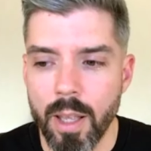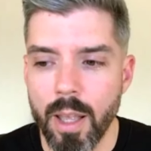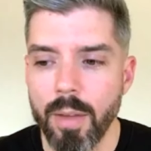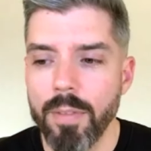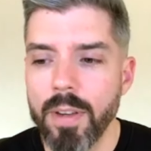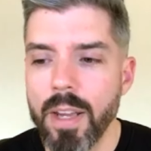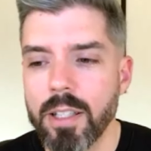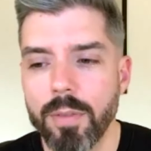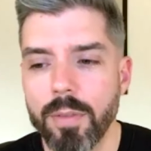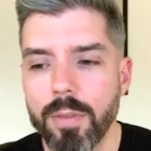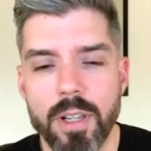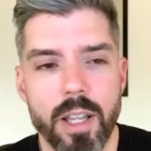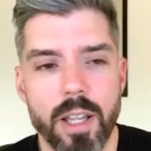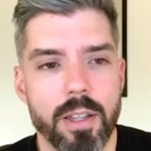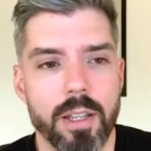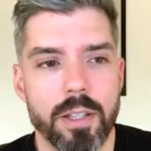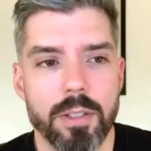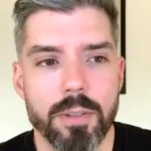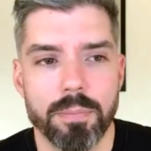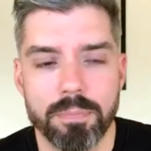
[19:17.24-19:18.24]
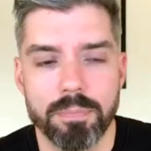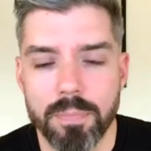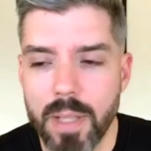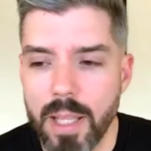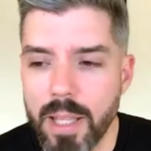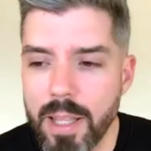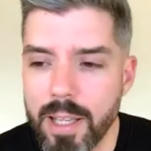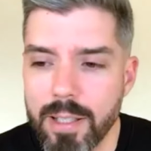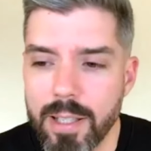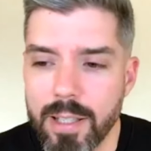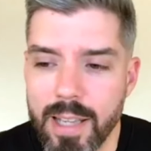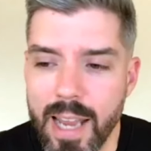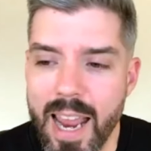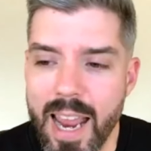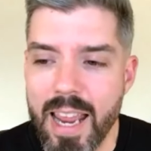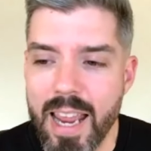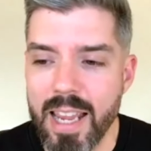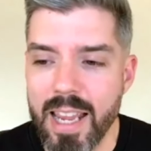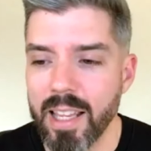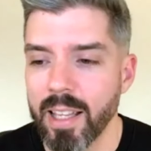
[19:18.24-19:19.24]
Have you guys ever done this? This is
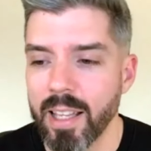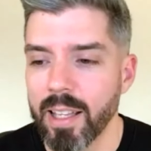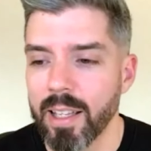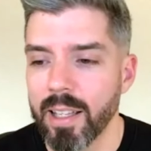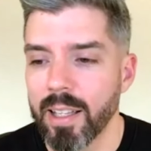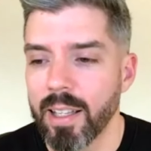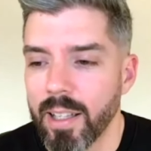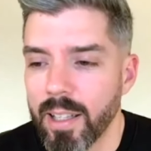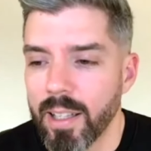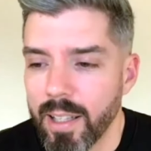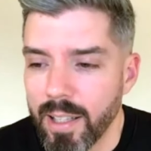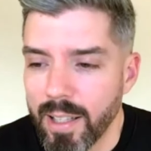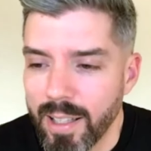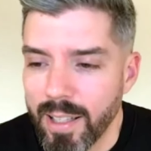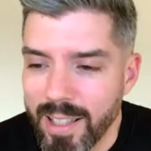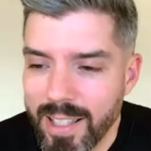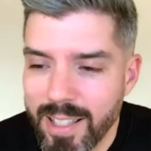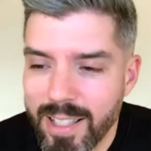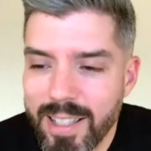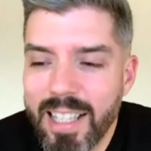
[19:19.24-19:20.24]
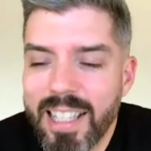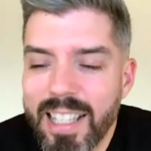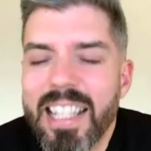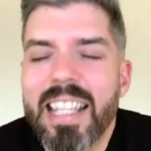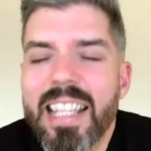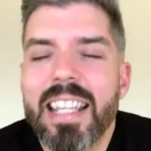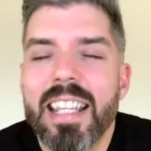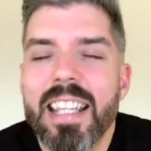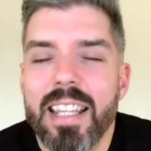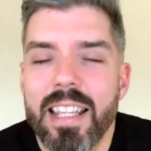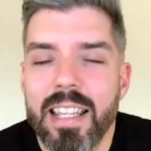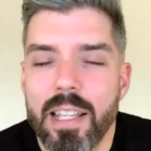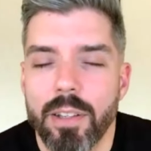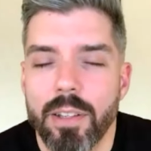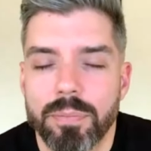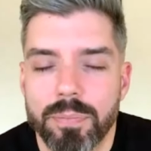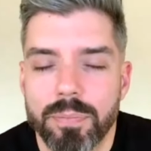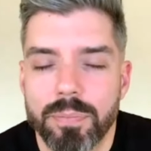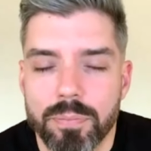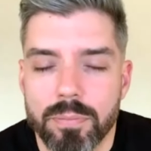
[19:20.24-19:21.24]
a key.
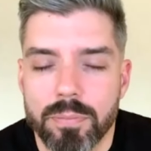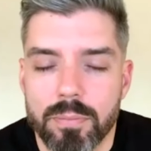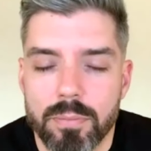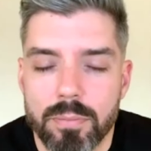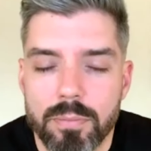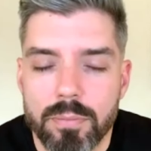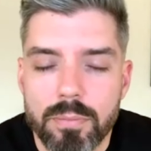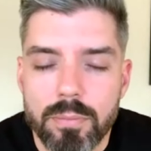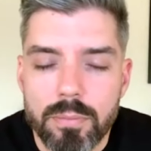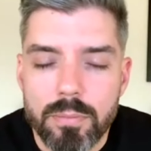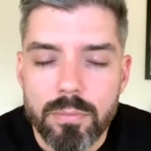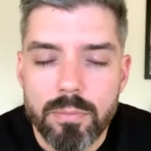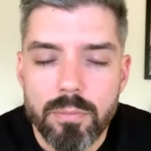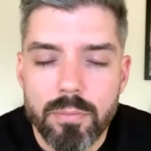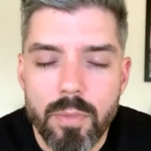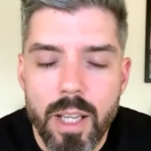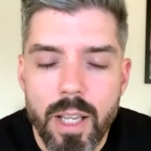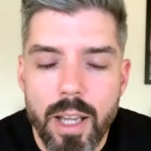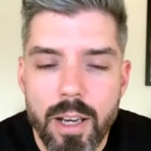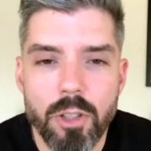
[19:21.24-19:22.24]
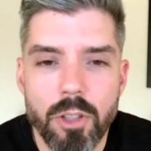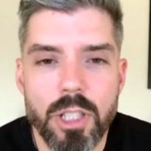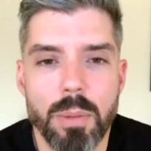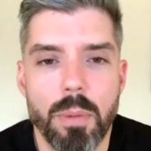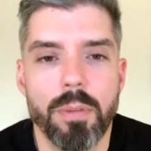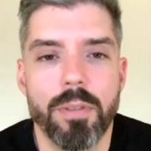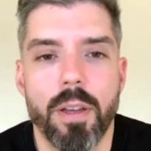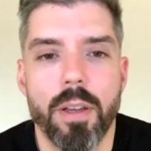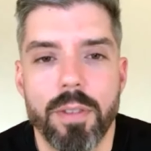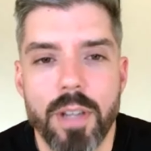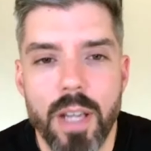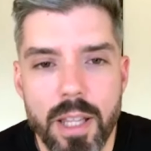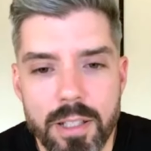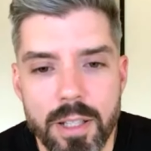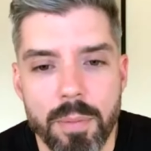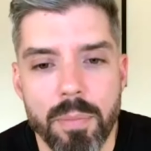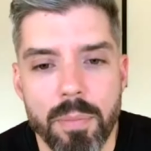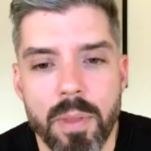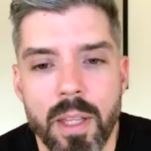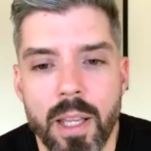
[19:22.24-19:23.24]
I know some of you have done this.